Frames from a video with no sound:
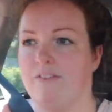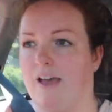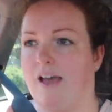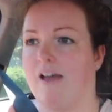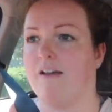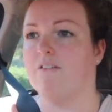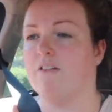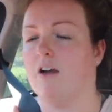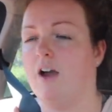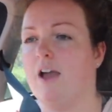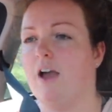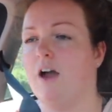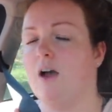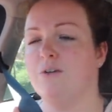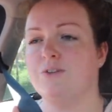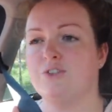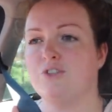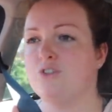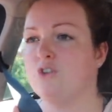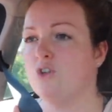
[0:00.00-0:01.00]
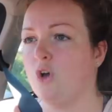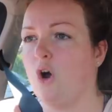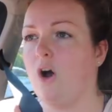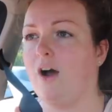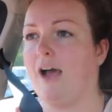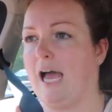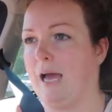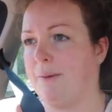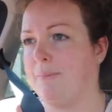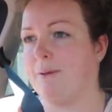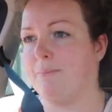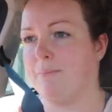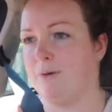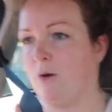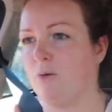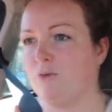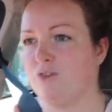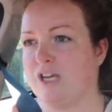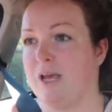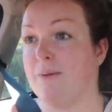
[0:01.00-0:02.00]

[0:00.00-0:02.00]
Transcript: there, right? I was not happy at my old